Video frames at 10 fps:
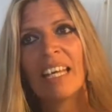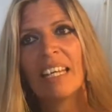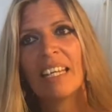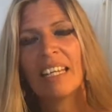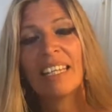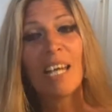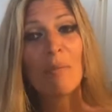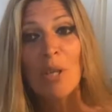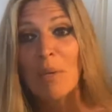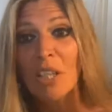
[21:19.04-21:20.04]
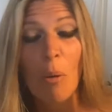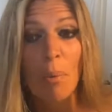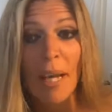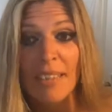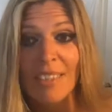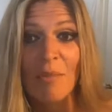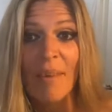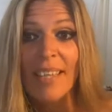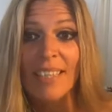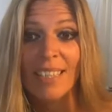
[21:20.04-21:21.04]
Here nobody complains. It's
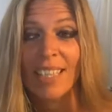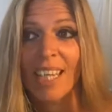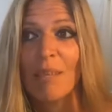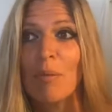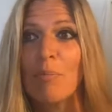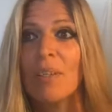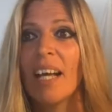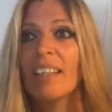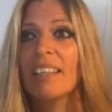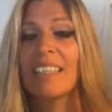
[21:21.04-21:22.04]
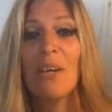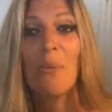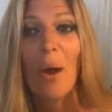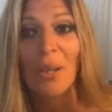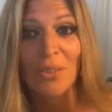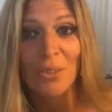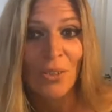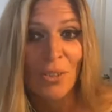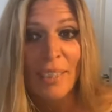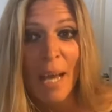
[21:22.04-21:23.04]
amazing. Here people they work
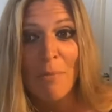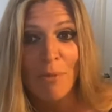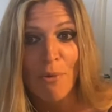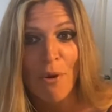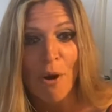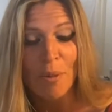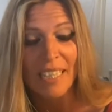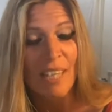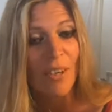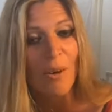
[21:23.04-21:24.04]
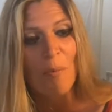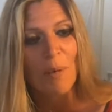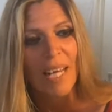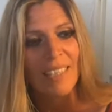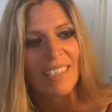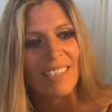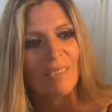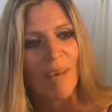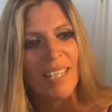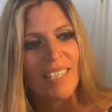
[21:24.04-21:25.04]
3 times more, but they never complain. It's
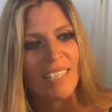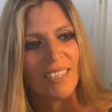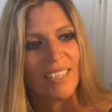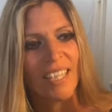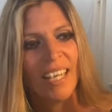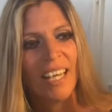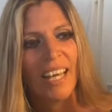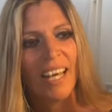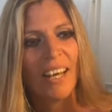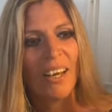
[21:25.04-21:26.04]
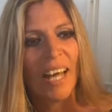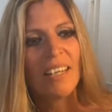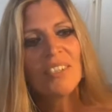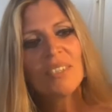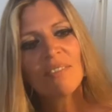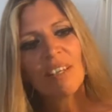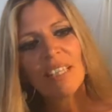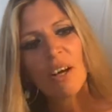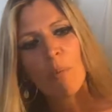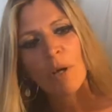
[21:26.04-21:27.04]
magical, and also it's
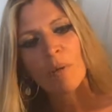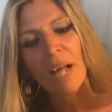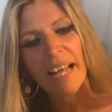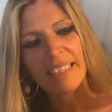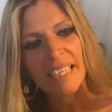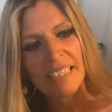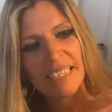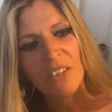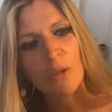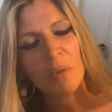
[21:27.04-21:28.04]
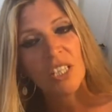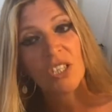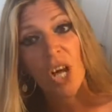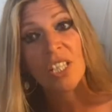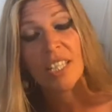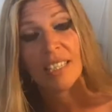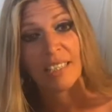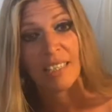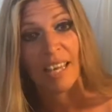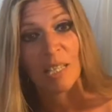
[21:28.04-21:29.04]
very open. As I said, nobody judges
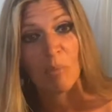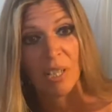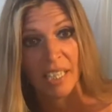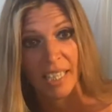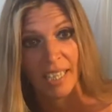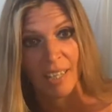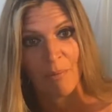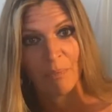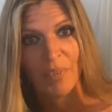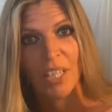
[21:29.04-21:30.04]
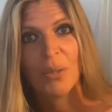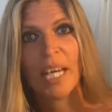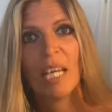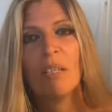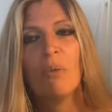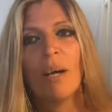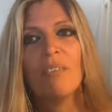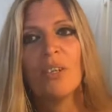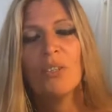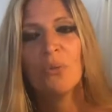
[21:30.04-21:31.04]
anybody here. You can do
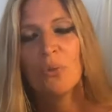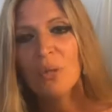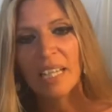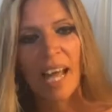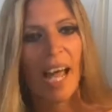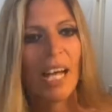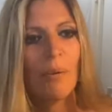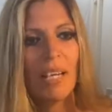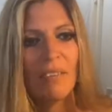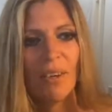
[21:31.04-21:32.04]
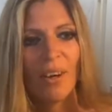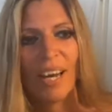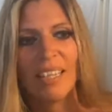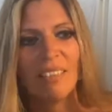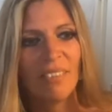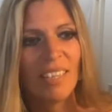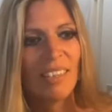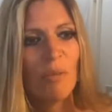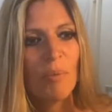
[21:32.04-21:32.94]
whatever you look like, whatever anything.